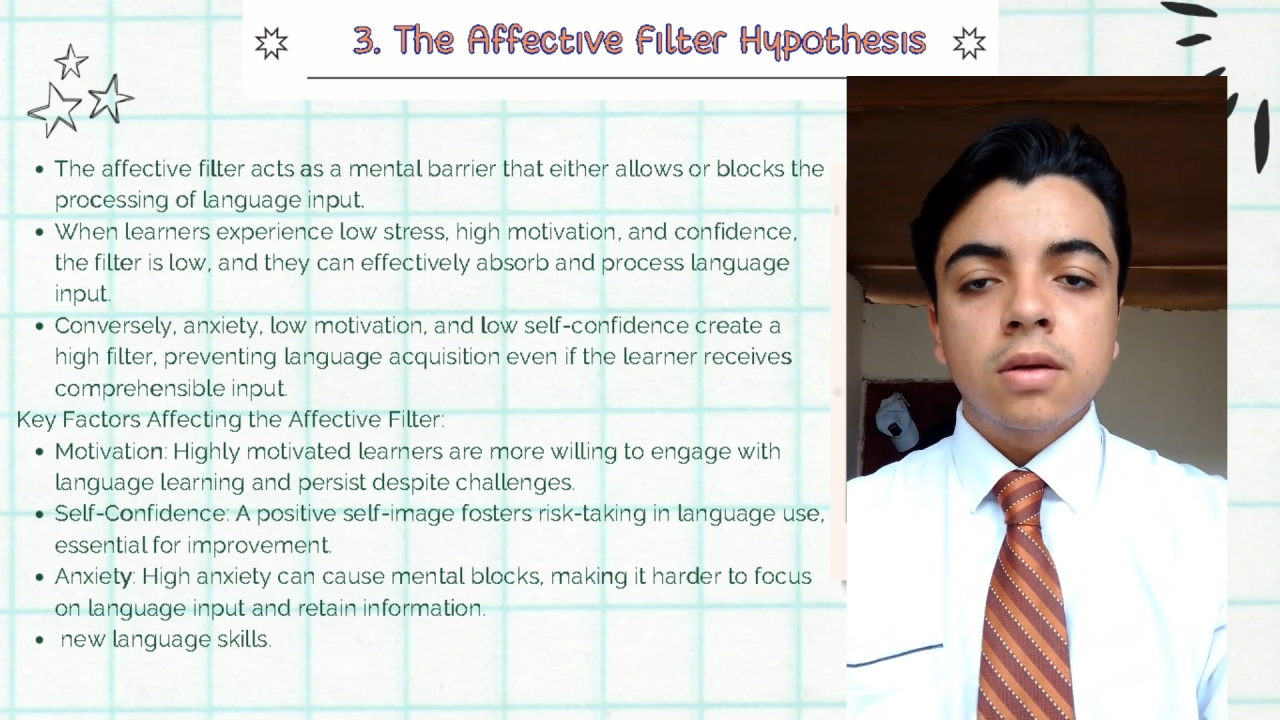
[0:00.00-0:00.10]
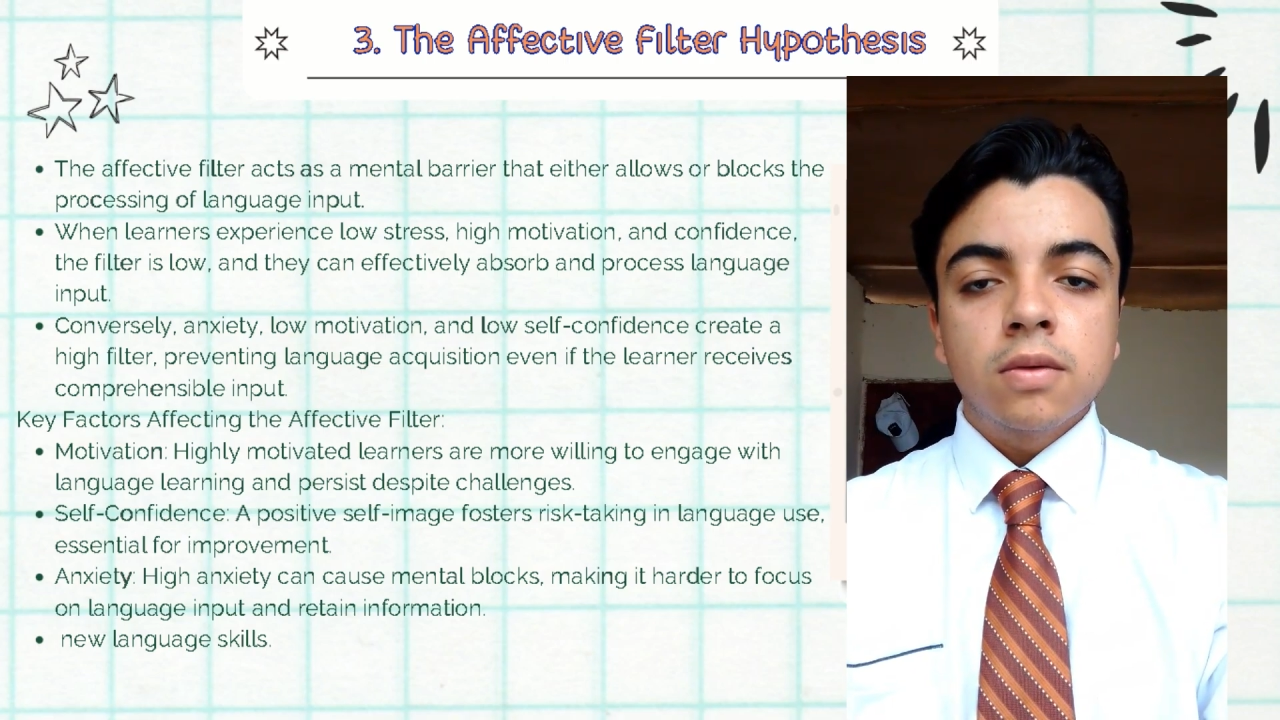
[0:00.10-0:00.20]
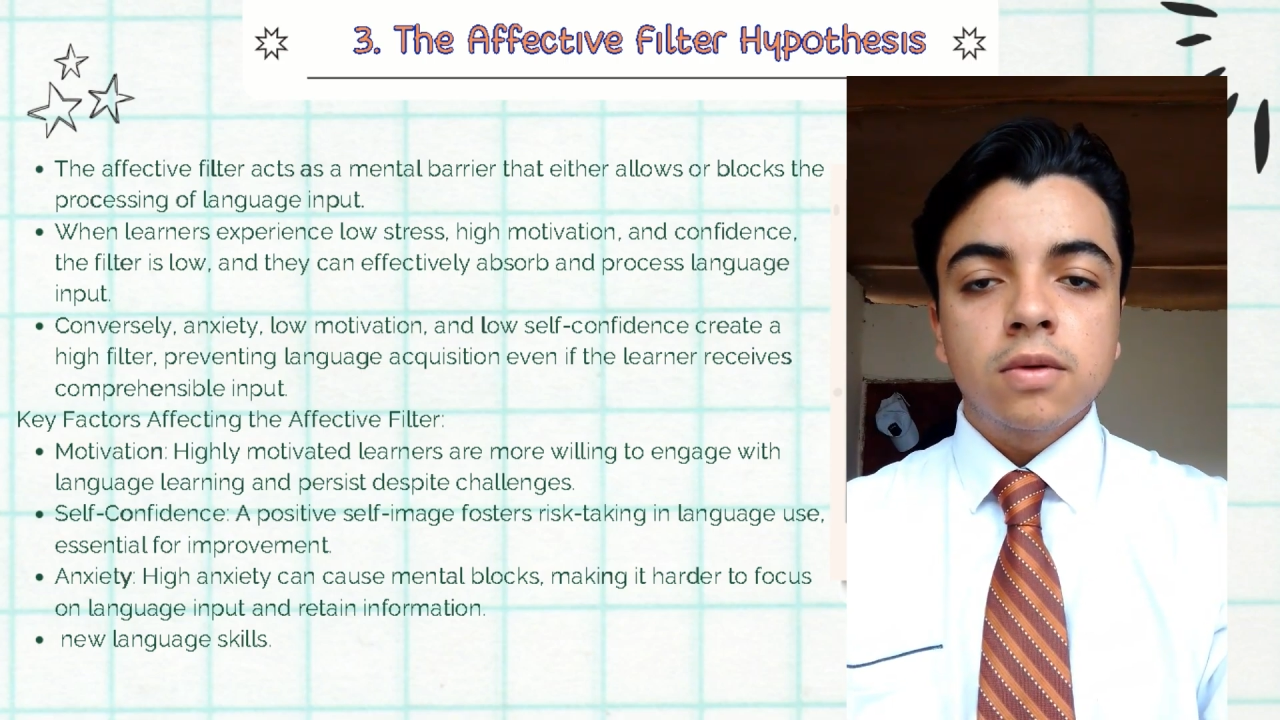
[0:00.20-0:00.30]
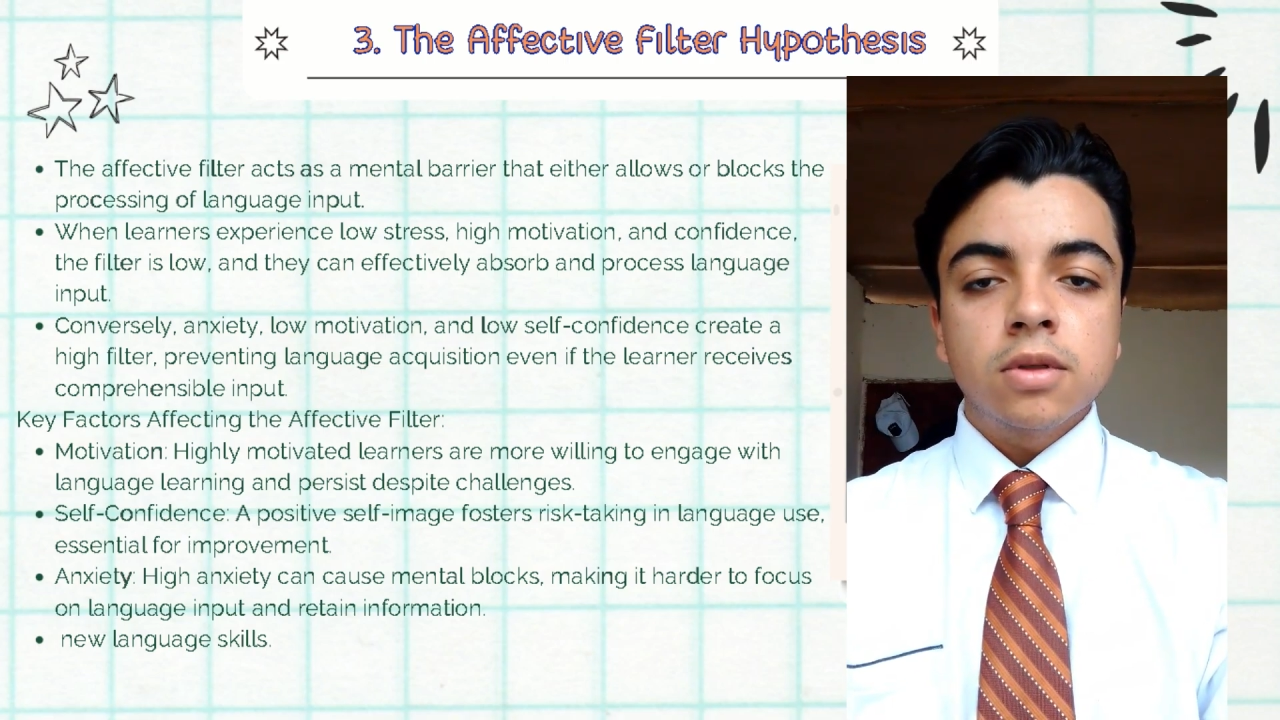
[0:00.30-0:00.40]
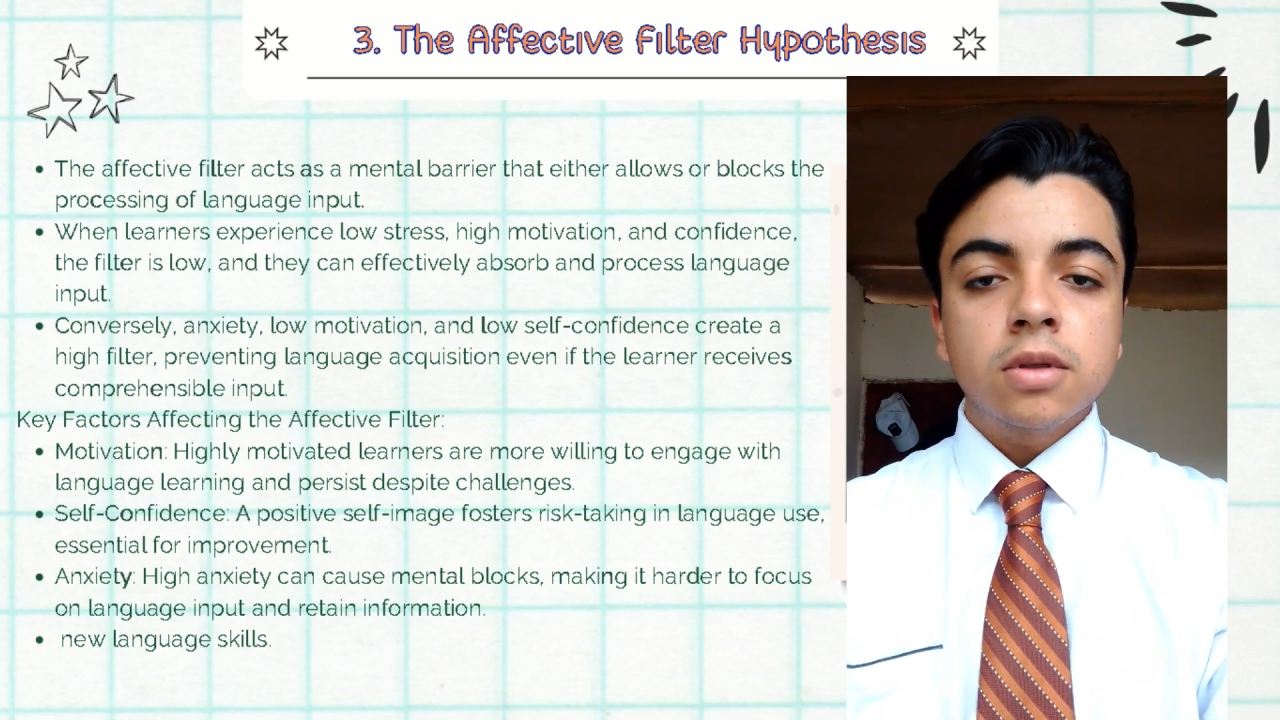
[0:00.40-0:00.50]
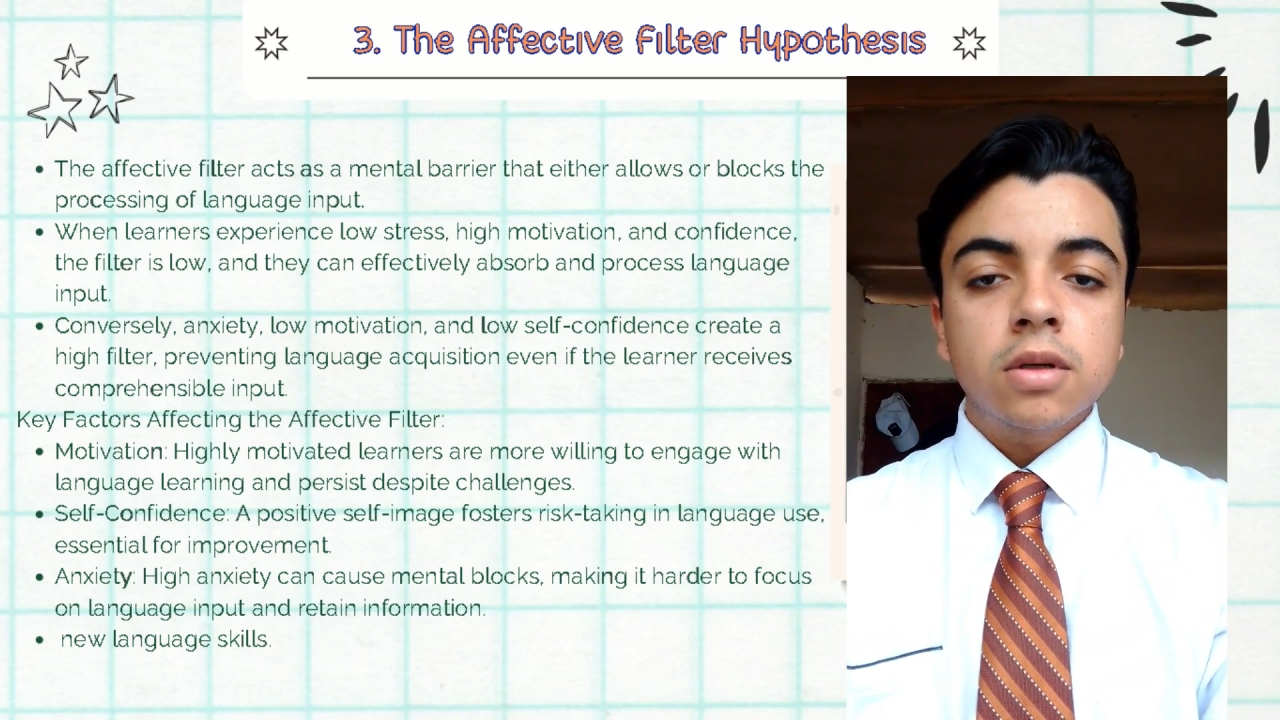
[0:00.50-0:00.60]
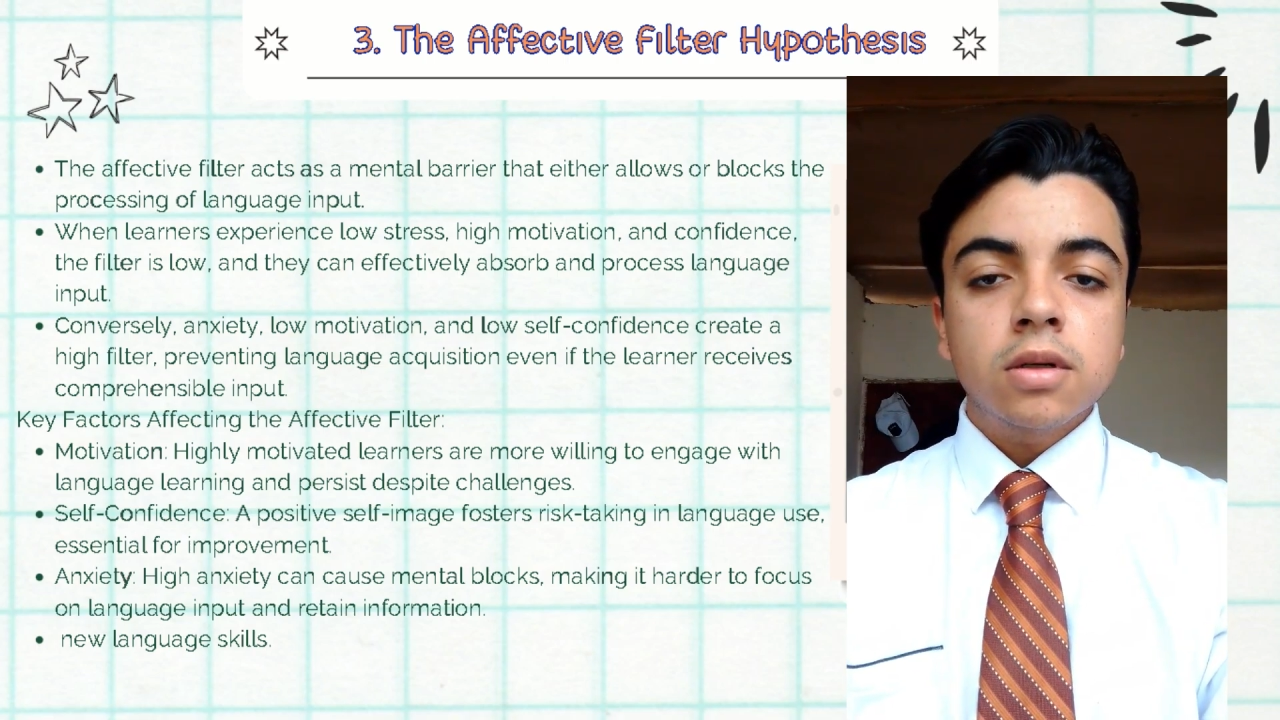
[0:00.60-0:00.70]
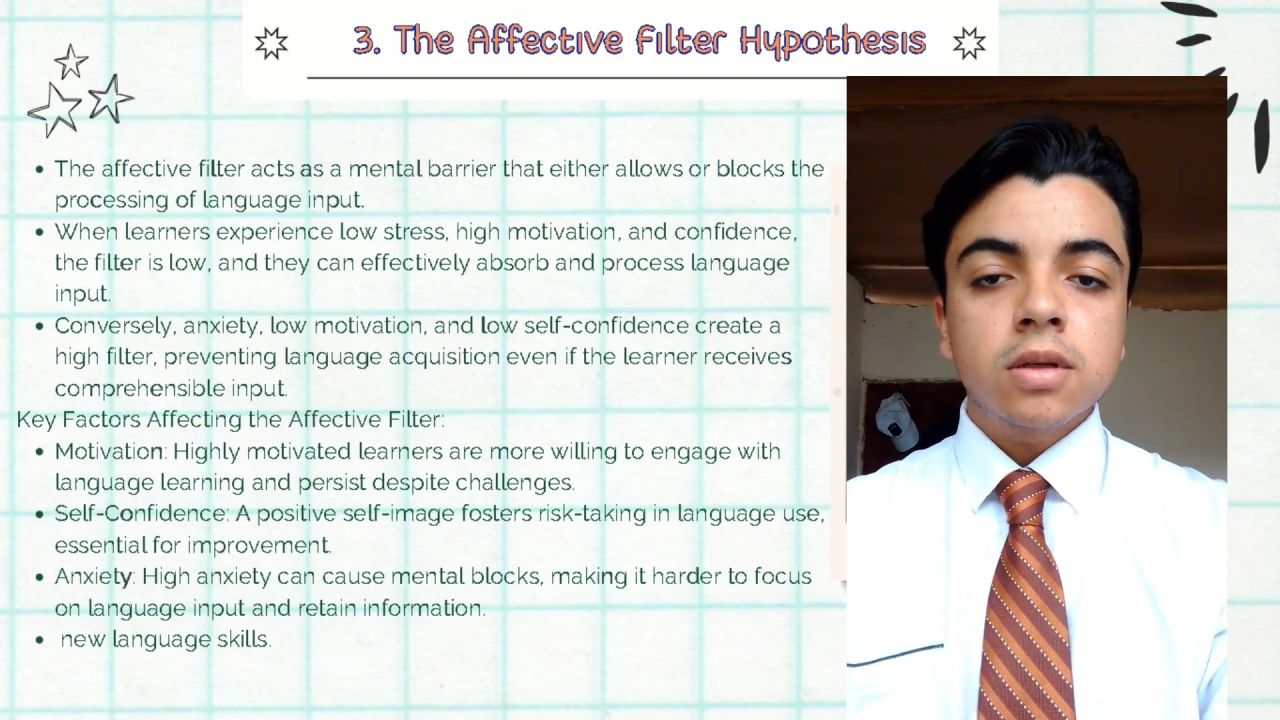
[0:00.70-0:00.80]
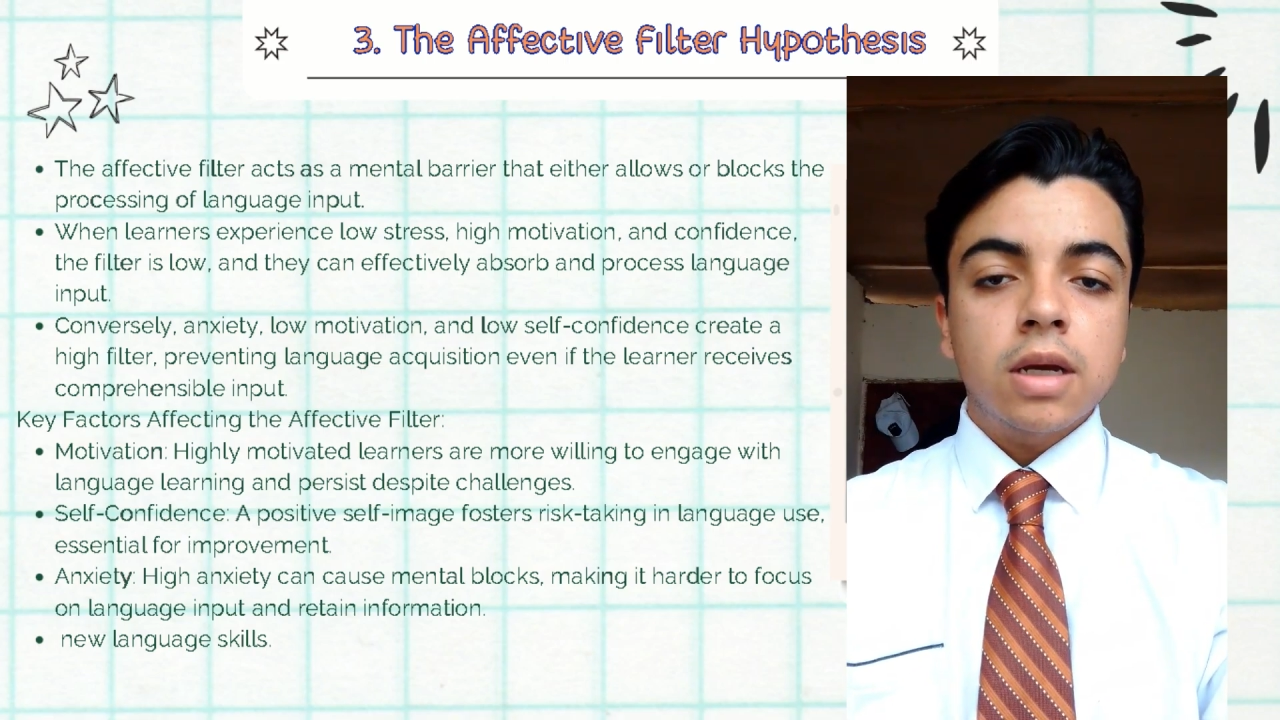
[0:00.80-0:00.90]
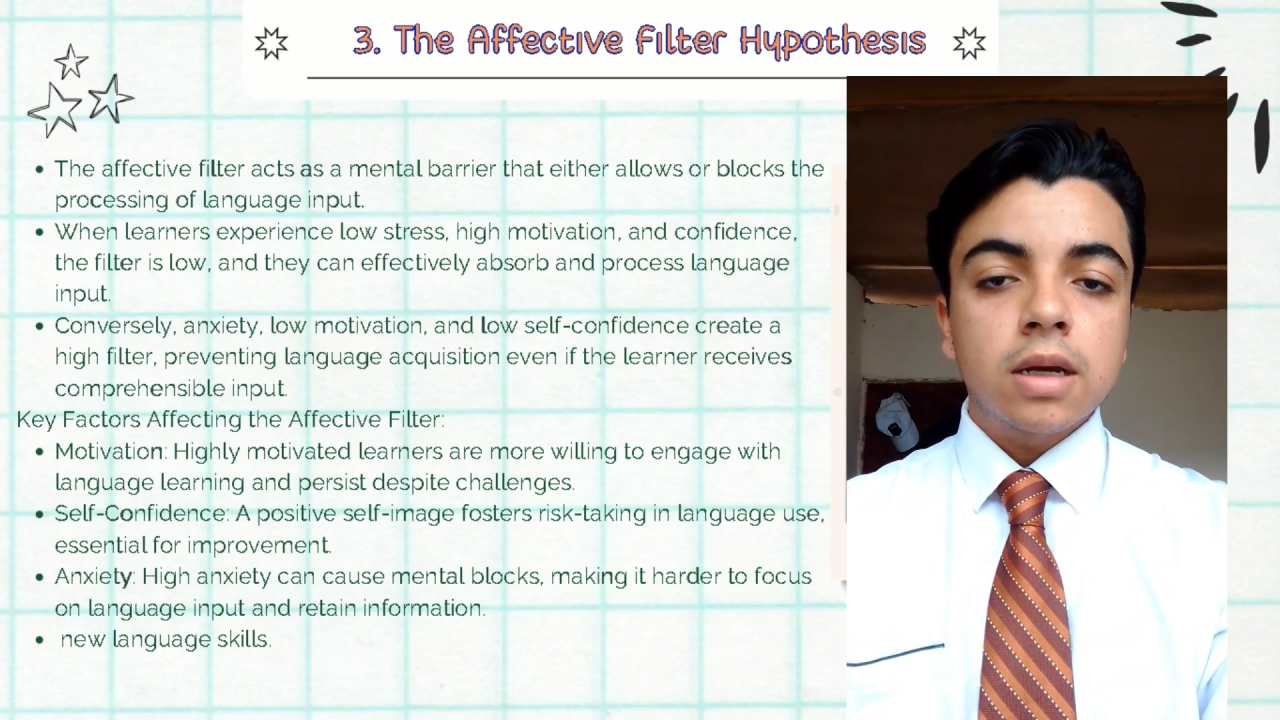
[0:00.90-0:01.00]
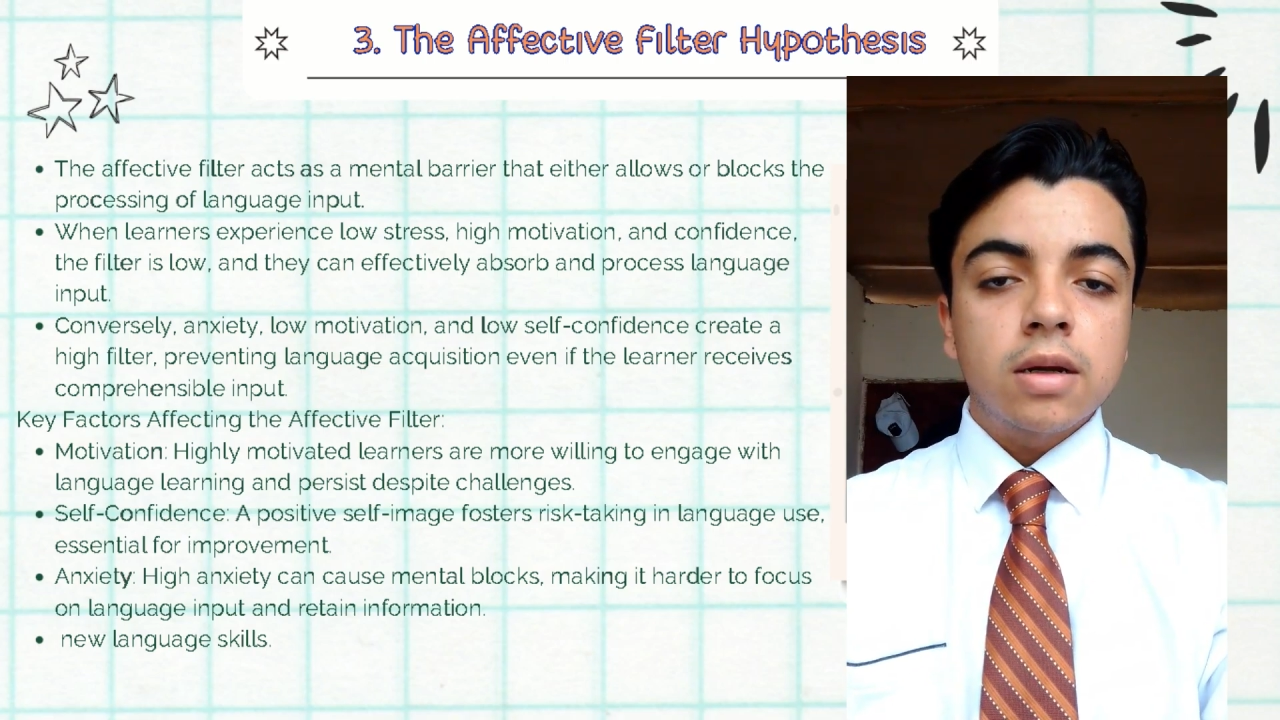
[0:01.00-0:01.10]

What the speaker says: fosters